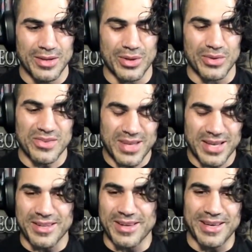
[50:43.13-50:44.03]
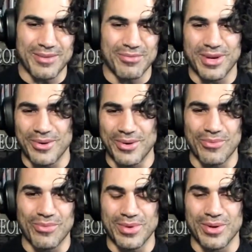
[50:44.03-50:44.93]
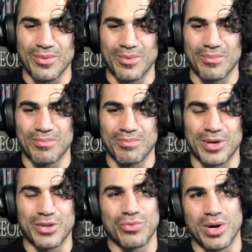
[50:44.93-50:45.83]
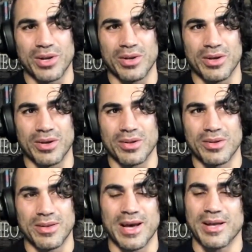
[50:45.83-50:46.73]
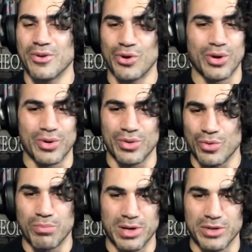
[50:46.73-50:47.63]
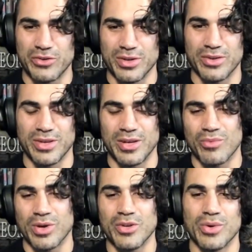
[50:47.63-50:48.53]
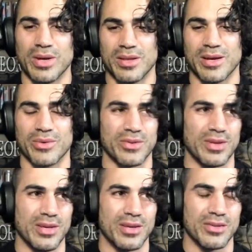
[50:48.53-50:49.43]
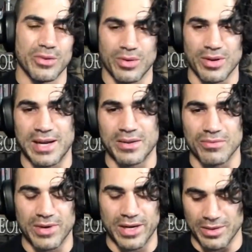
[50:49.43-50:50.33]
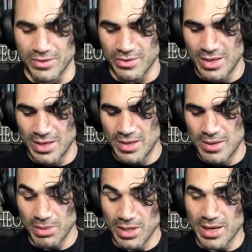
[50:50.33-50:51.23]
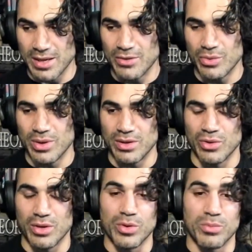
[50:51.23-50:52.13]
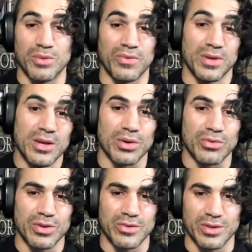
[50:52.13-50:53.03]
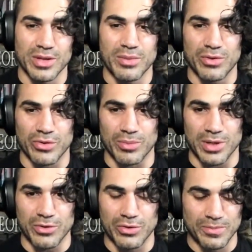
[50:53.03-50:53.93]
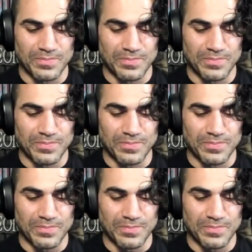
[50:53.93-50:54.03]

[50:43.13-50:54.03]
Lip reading: Zen-like, and very, much wanting to not hurt or throw punches. He didn't want to do anything that was he considered an act of violence. But he got into it and trained with me for years because he loved it so much.